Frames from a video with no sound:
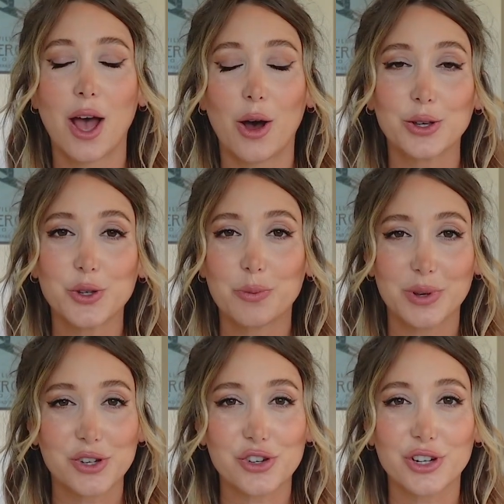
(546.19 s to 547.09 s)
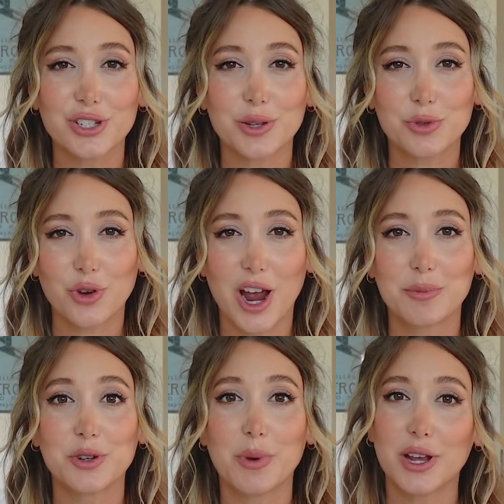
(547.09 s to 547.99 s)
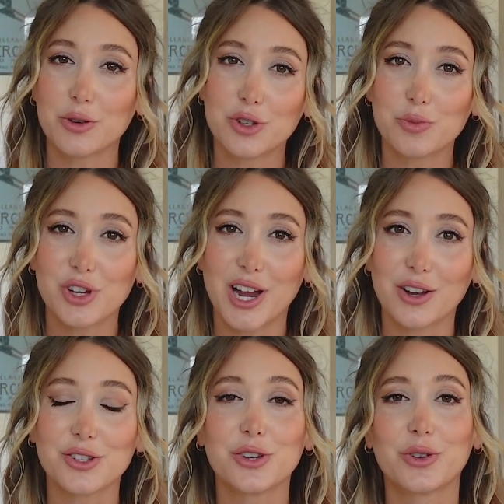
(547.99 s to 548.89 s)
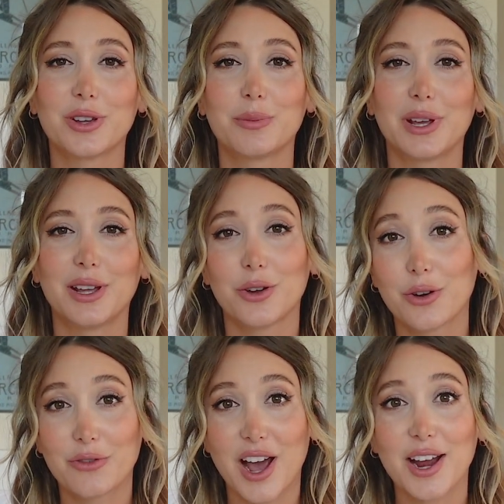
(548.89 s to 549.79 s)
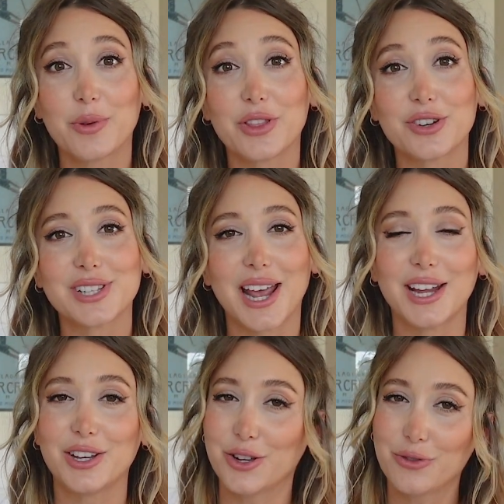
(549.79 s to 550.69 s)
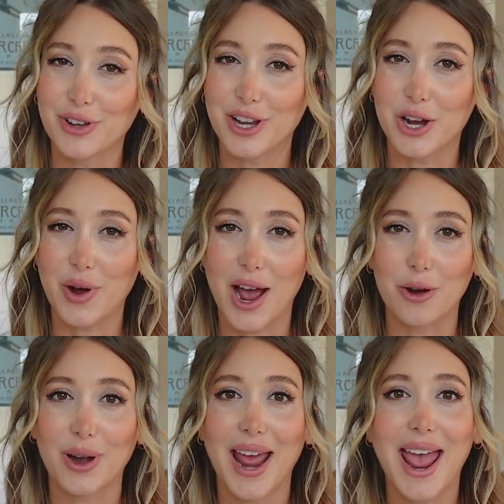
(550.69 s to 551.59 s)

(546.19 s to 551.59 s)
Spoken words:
Also, be sure to subscribe to my YouTube channel so you can be notified when there's a new video out.